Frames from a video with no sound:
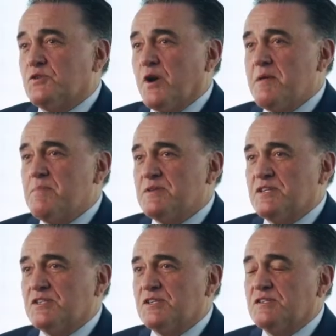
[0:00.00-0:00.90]
trading
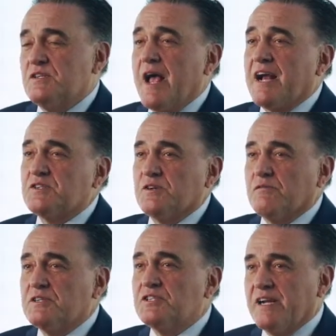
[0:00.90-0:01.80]
position to actually
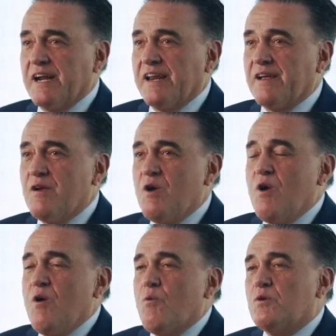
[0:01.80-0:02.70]
originating
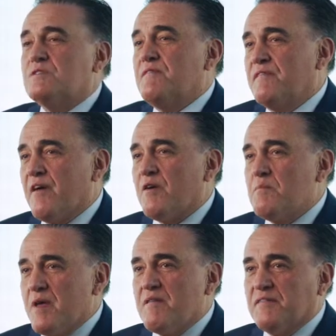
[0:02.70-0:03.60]
was very
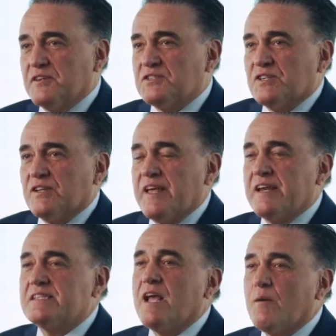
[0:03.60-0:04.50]
beneficial,
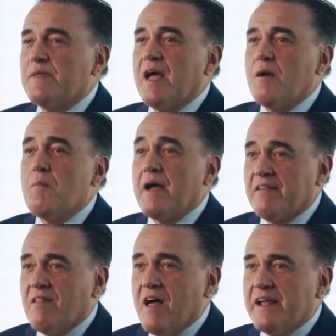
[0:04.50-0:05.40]
and it's helped out my
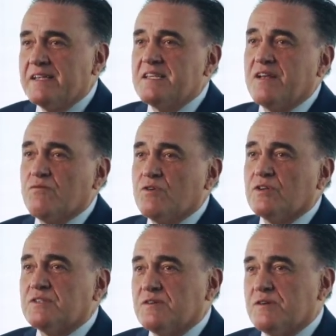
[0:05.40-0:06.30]
clients and
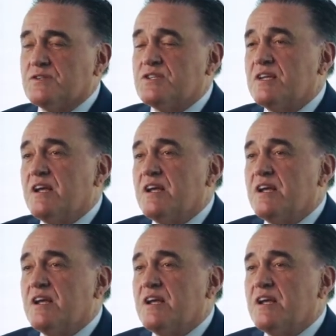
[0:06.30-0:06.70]
realtors